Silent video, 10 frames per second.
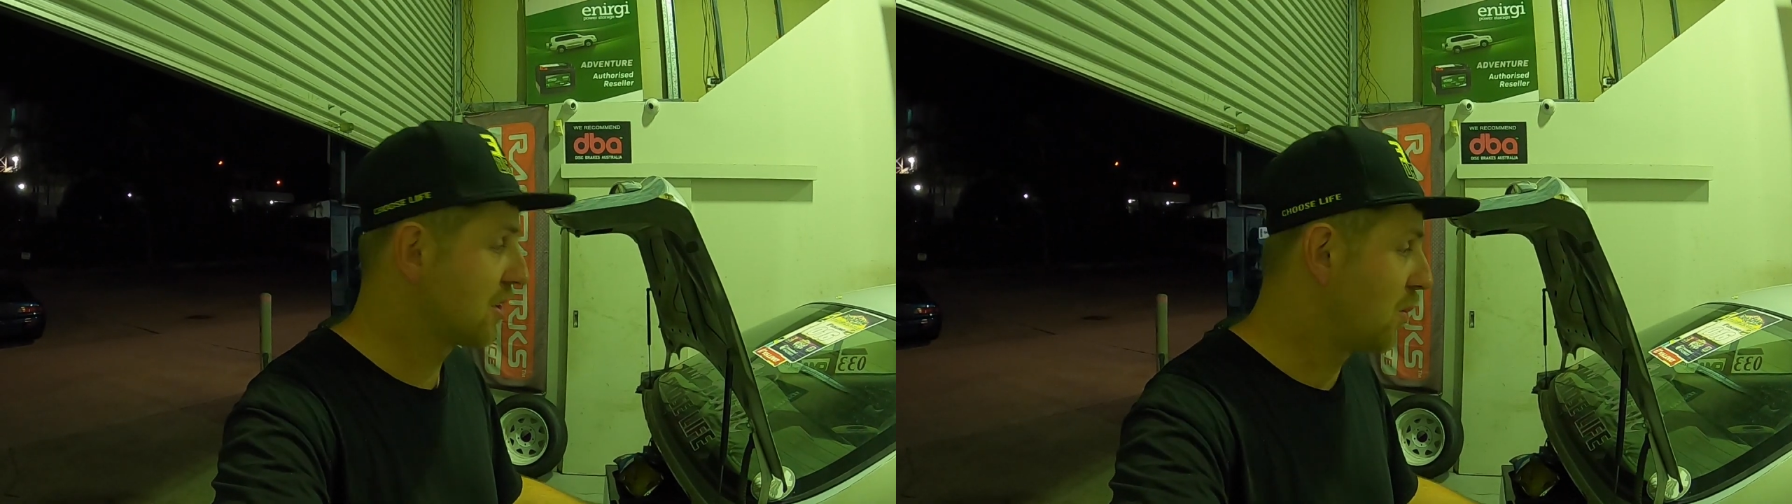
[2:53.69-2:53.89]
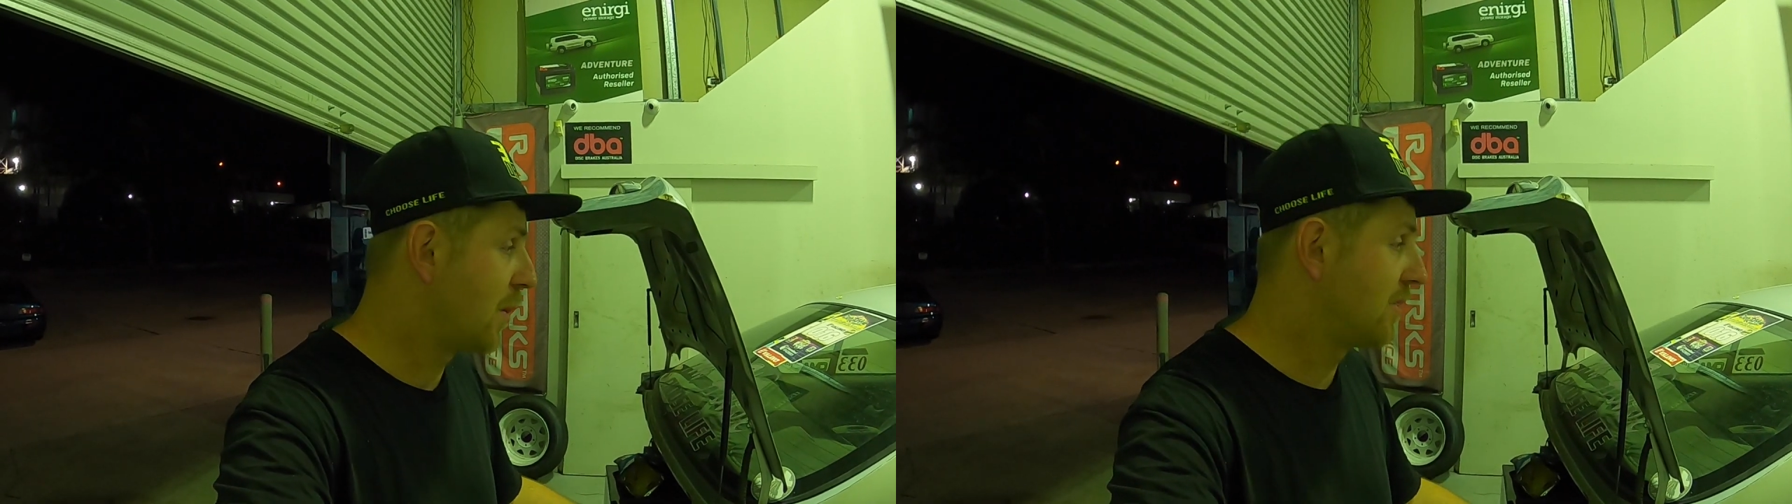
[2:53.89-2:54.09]

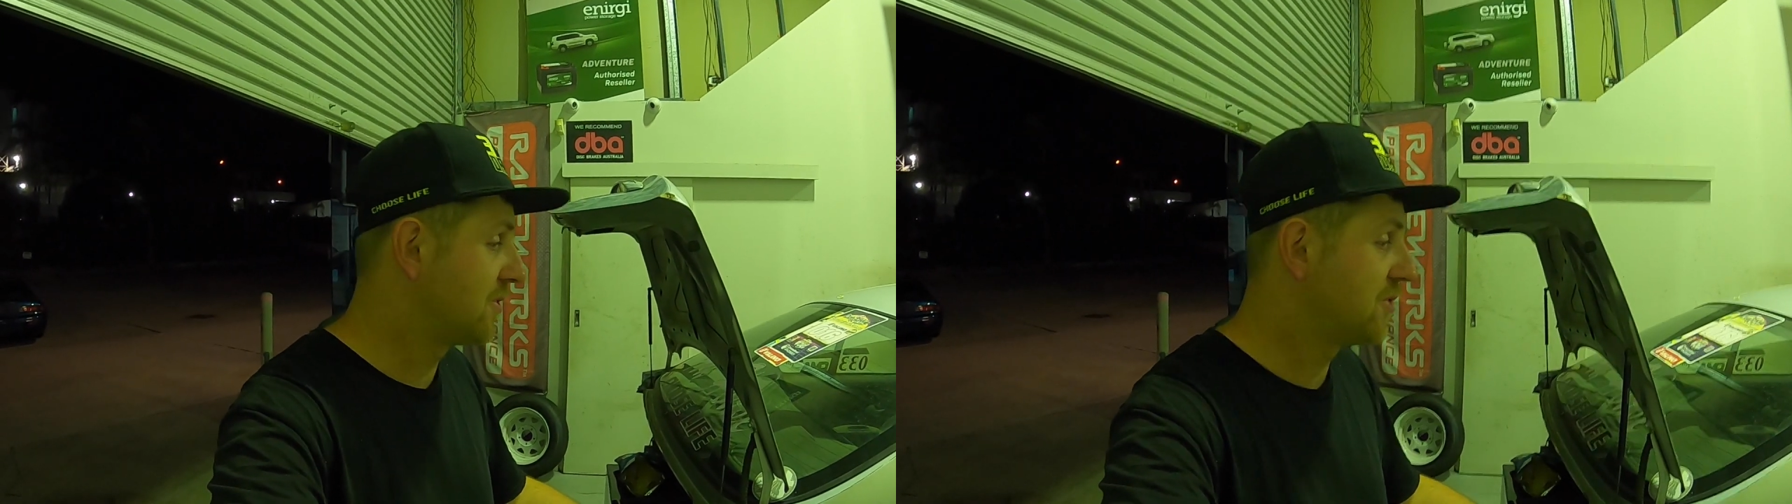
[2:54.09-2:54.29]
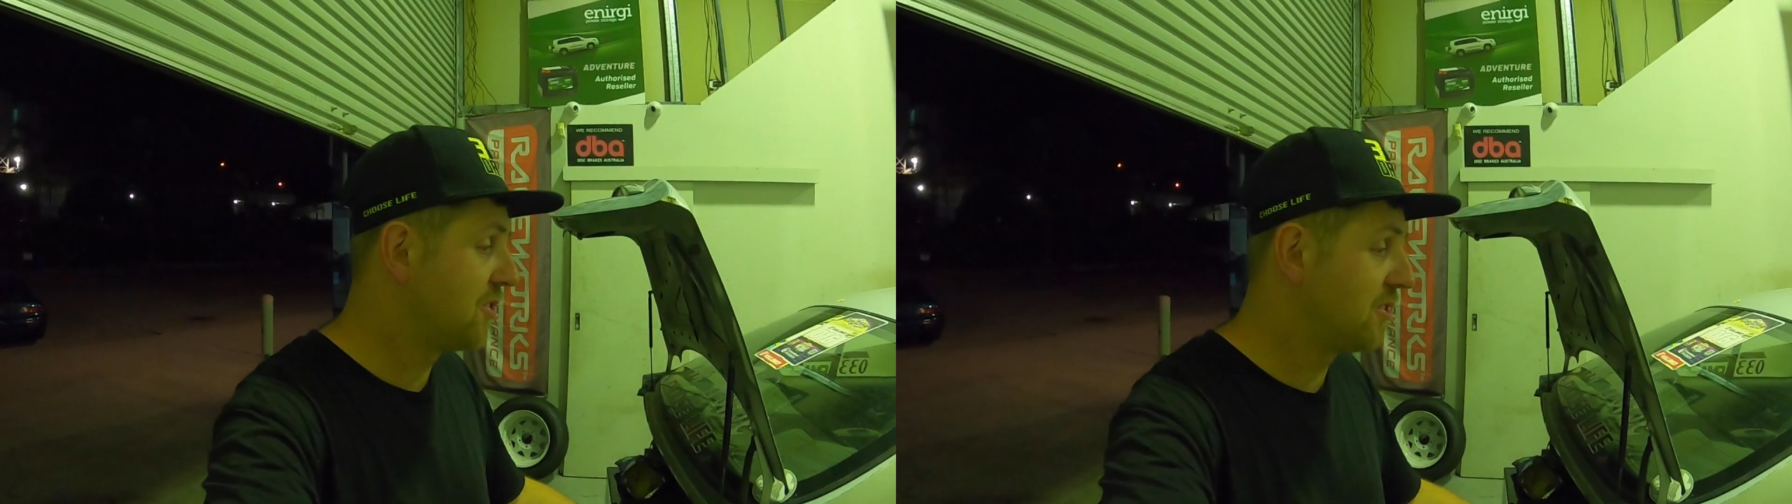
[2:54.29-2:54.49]
got
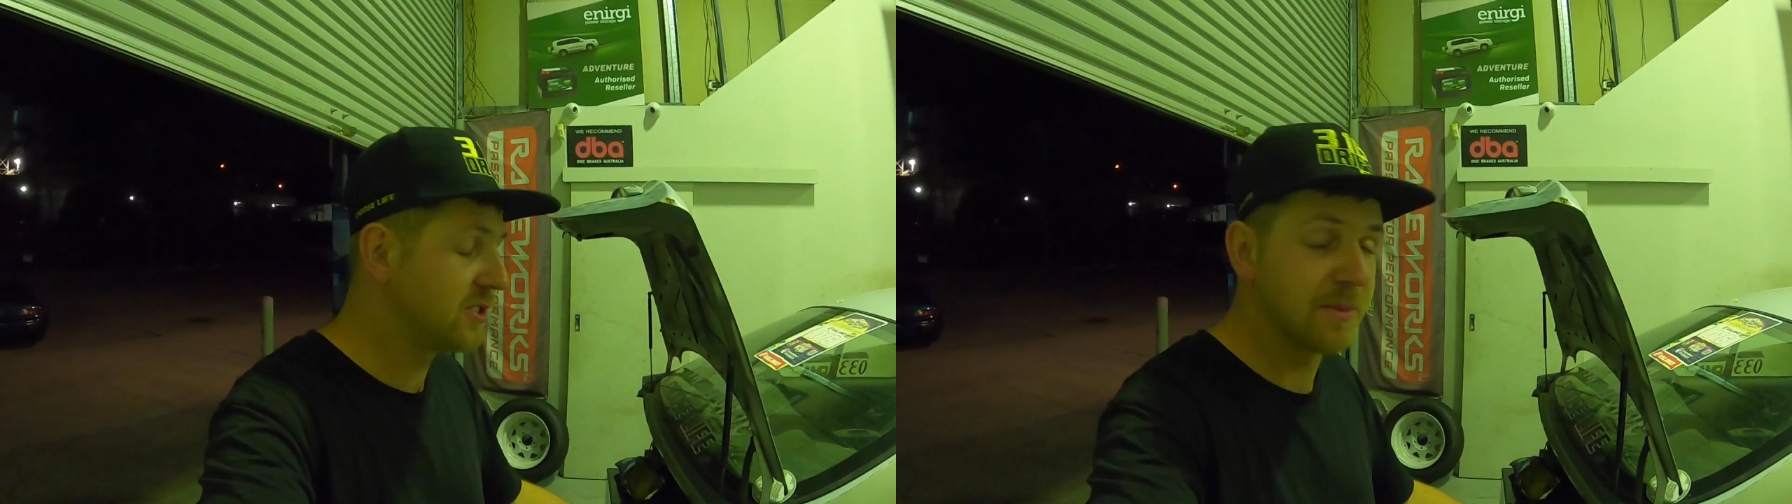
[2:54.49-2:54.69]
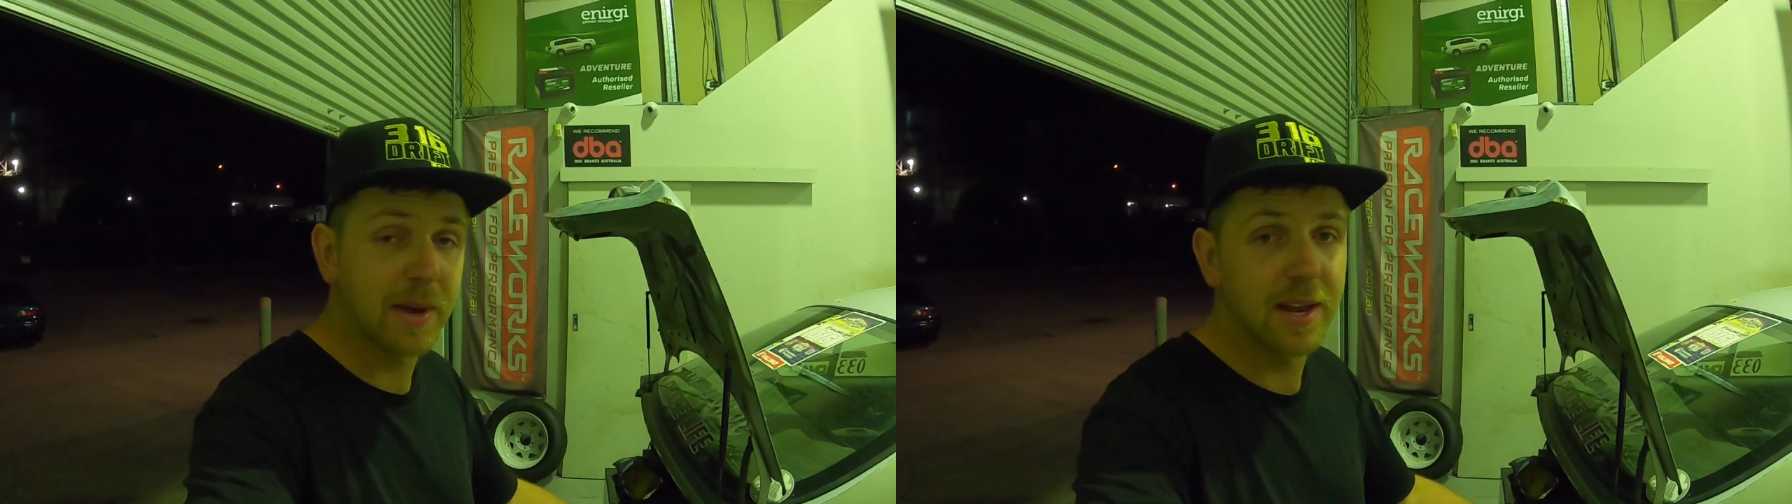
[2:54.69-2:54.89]
welding to
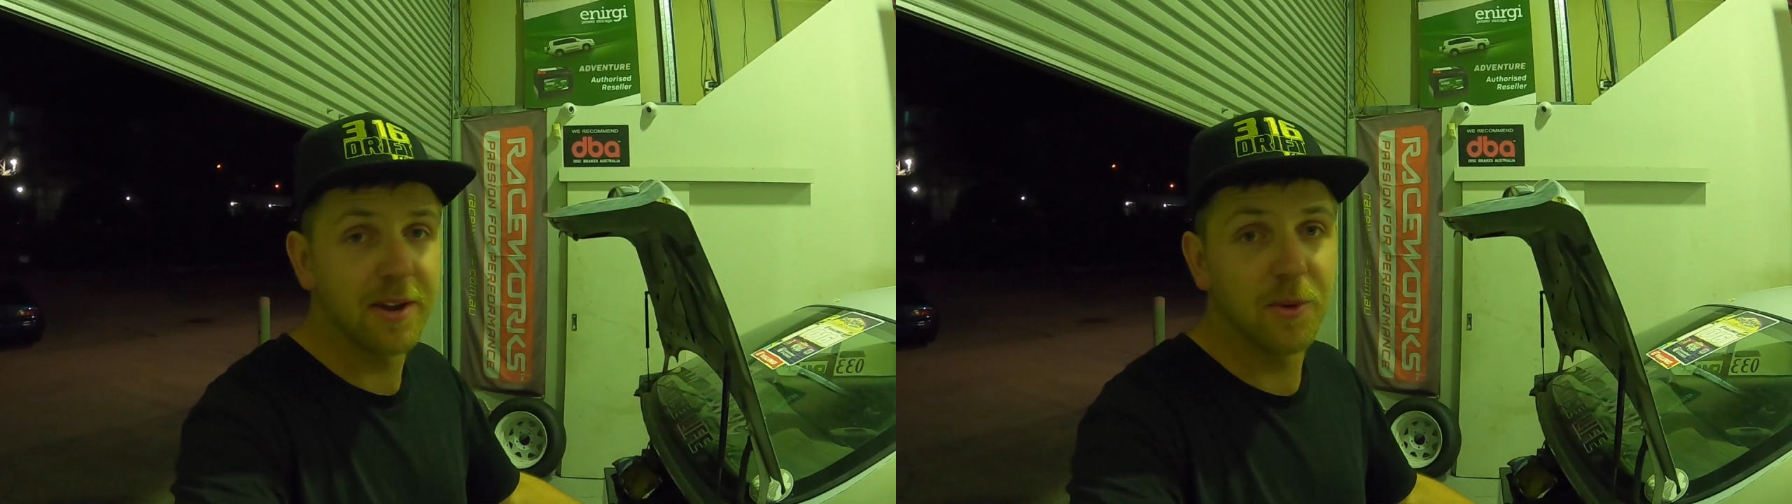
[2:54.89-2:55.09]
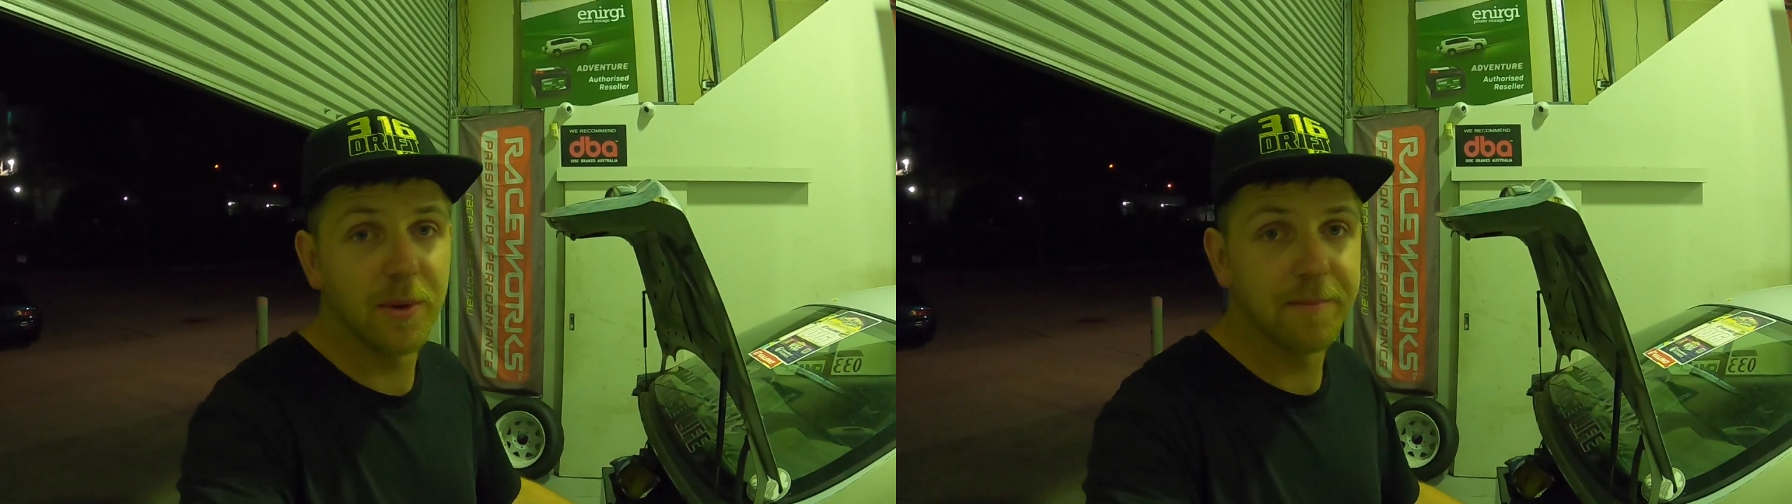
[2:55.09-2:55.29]
do, so I'm getting into